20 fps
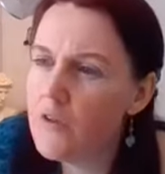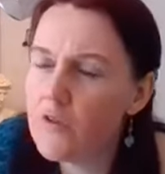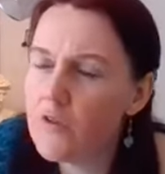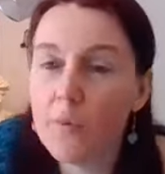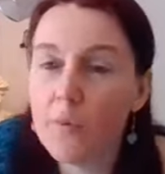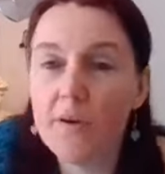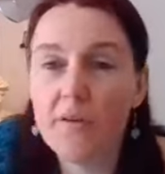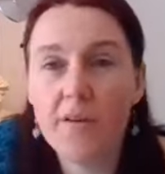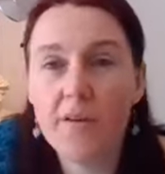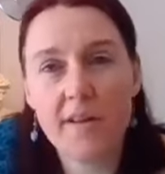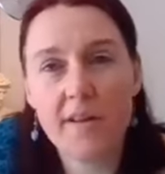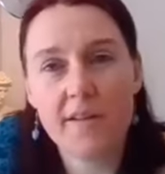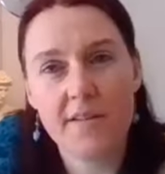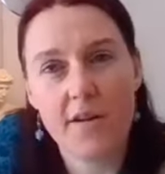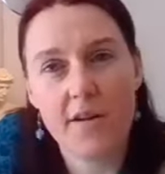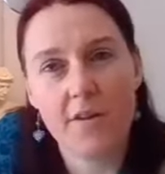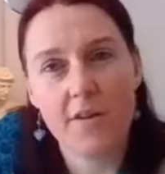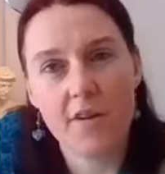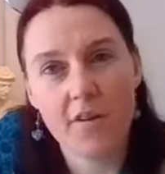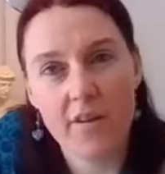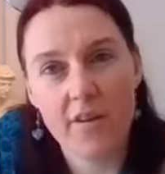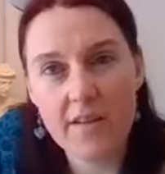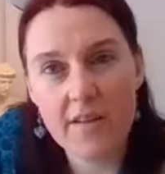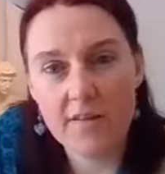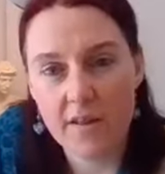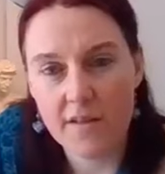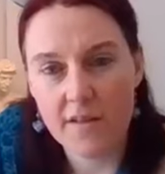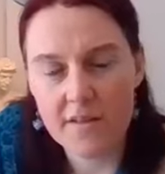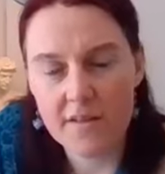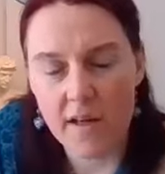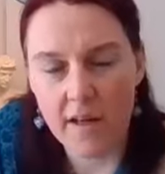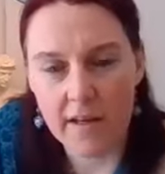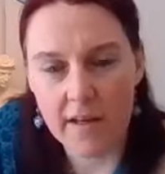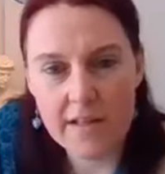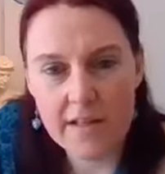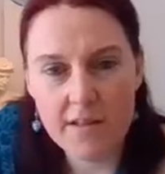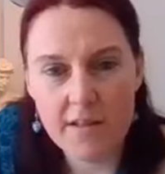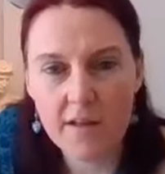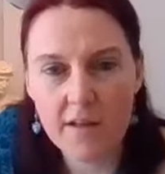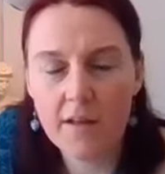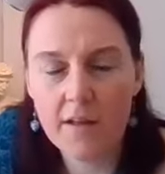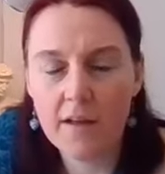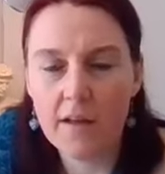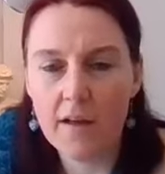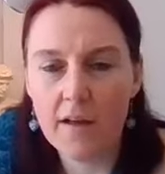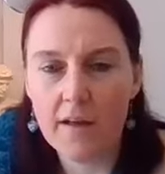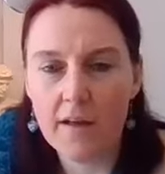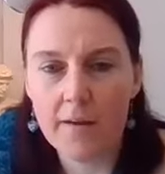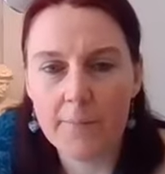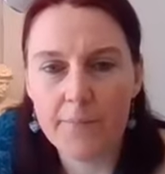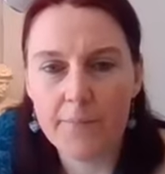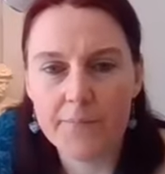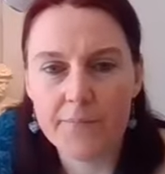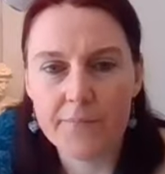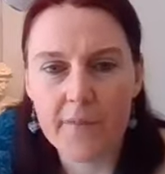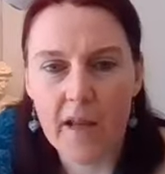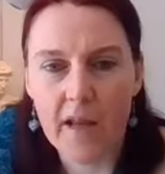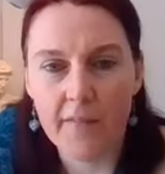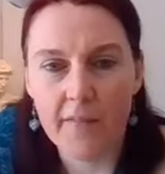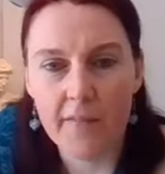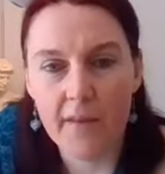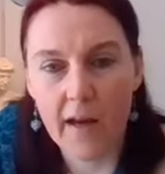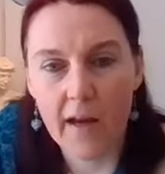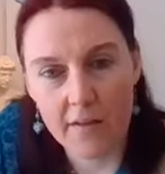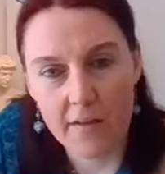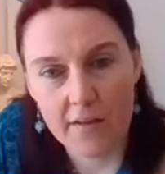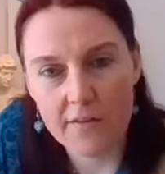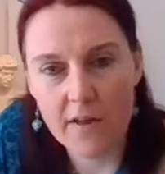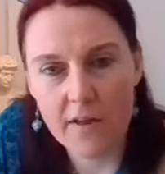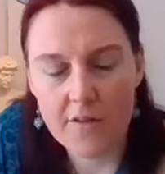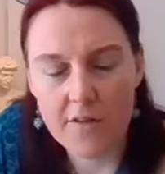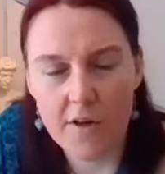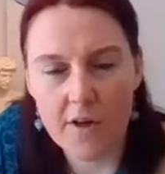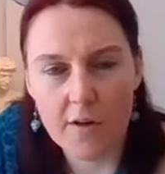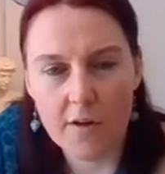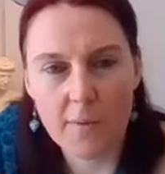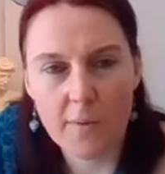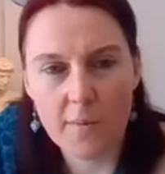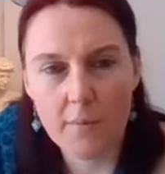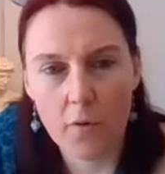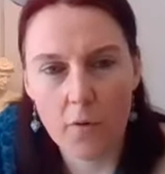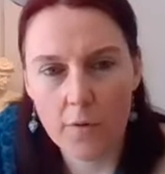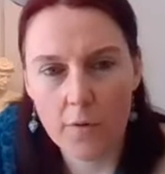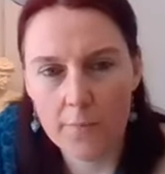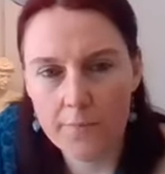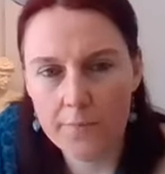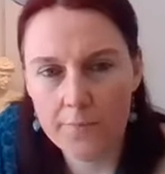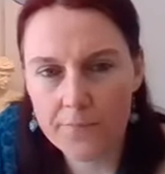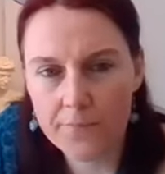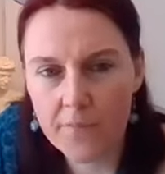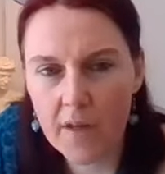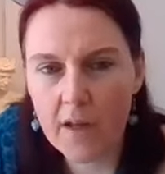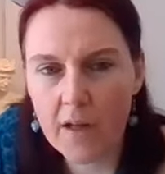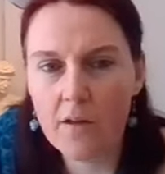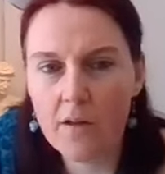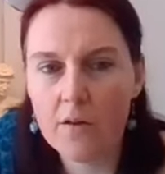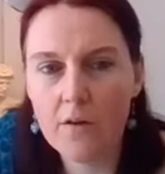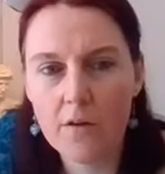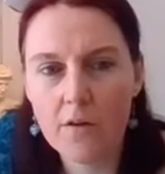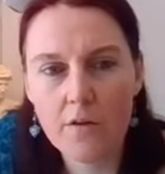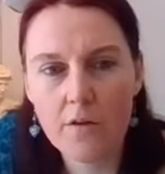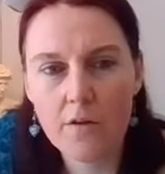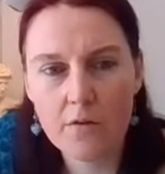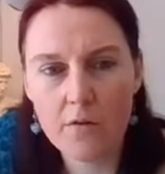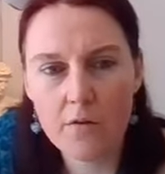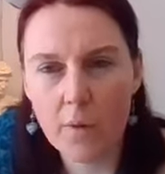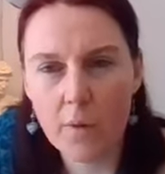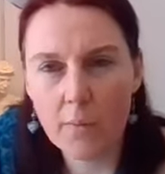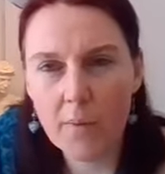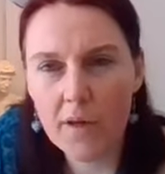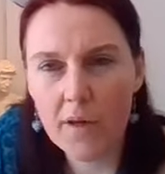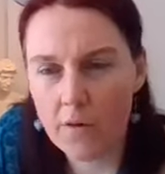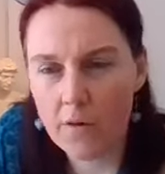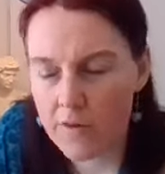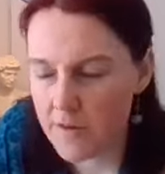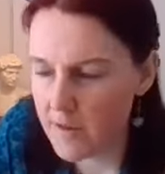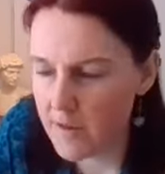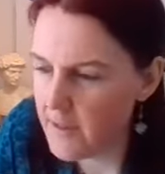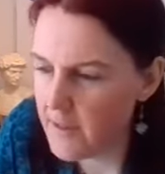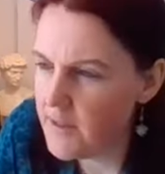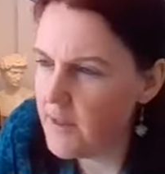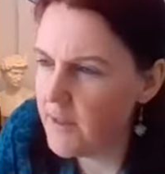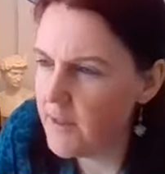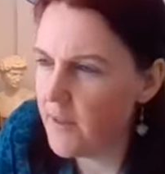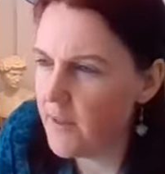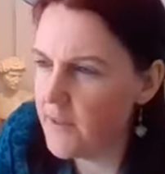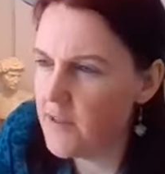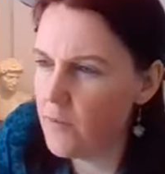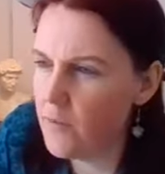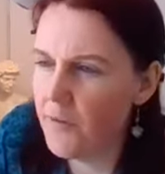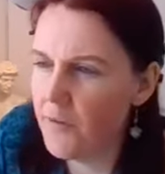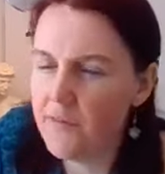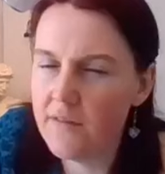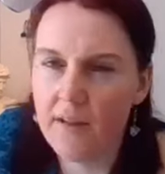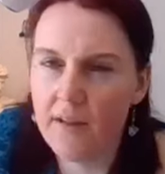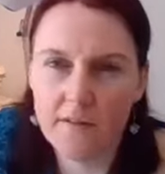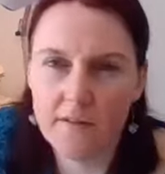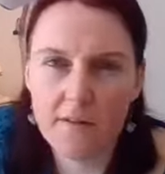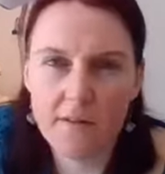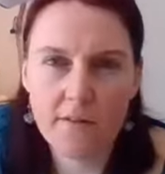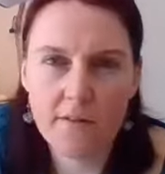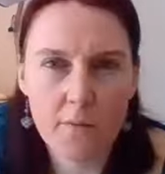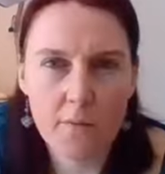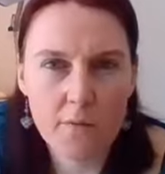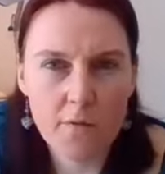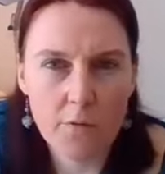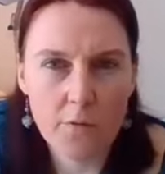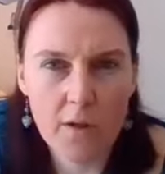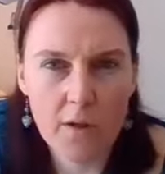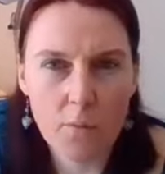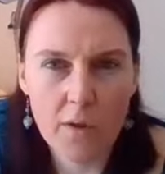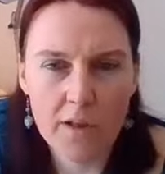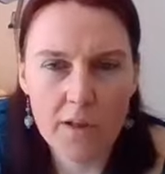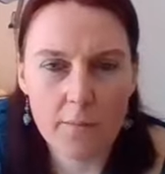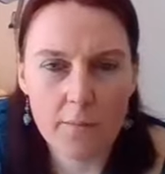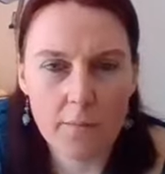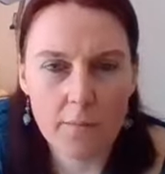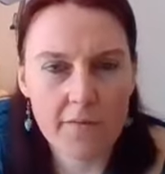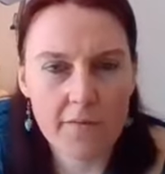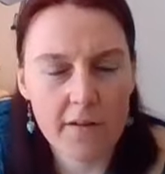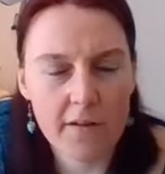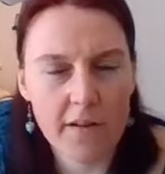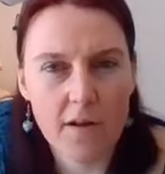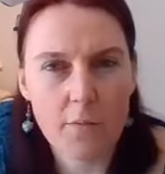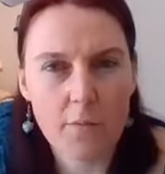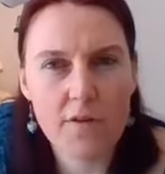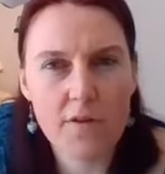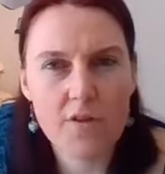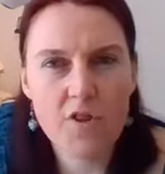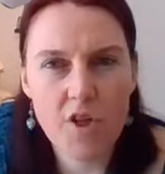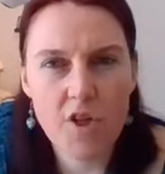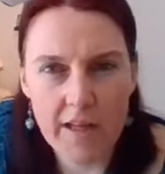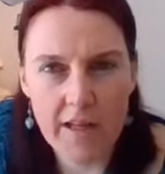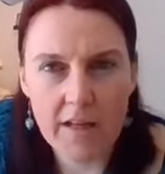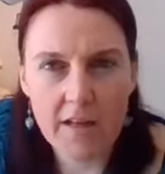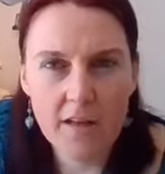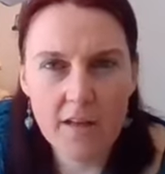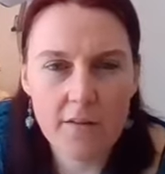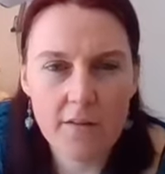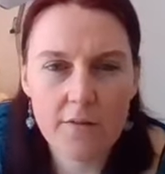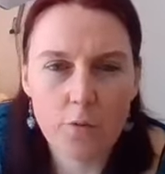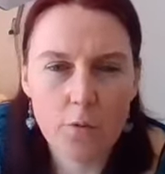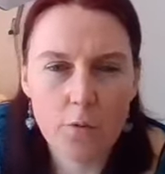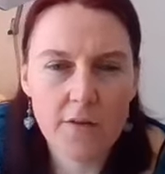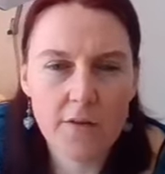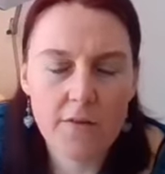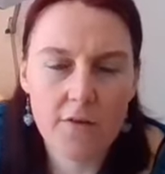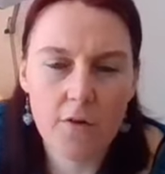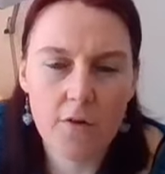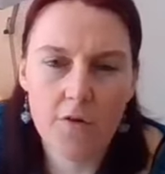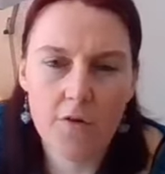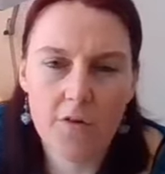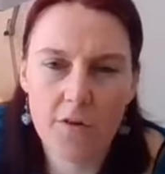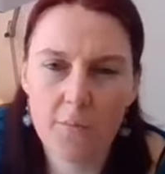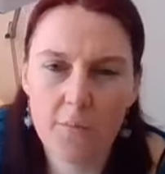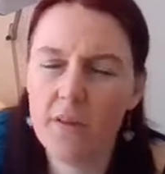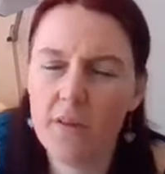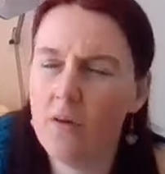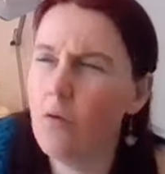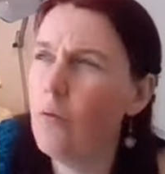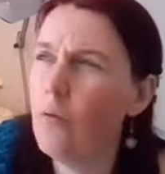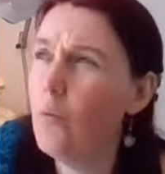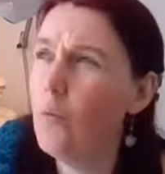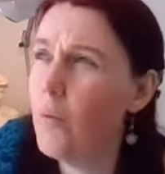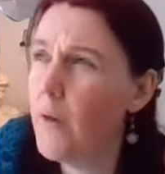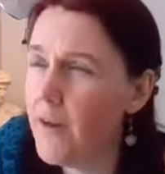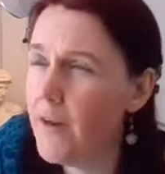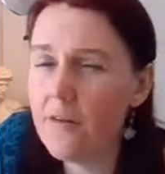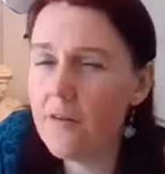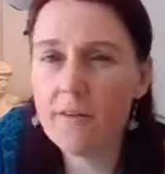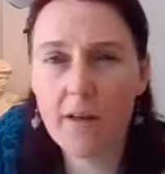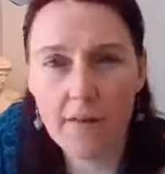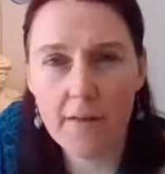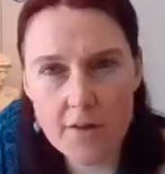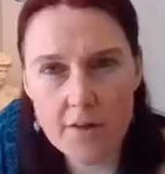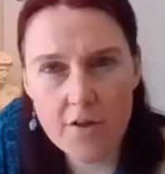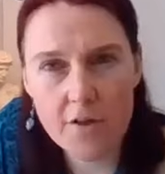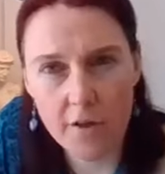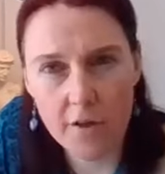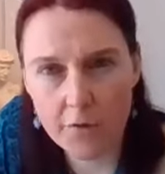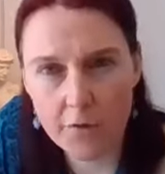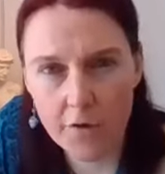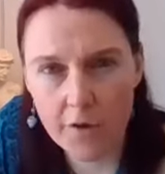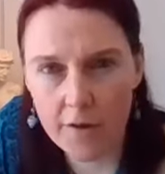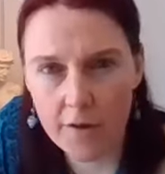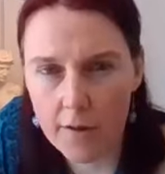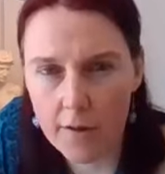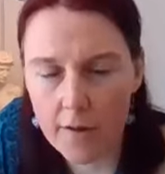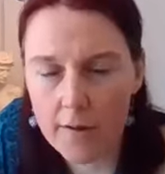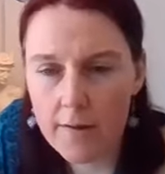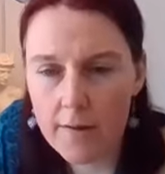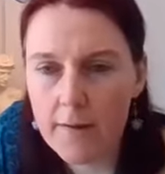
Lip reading: So we realise now that Grace had died and that Alexander had been born. So when we got to the 1891 census, and it was only William living there with Jane, his oldest daughter, and we thought, well, where are the other children?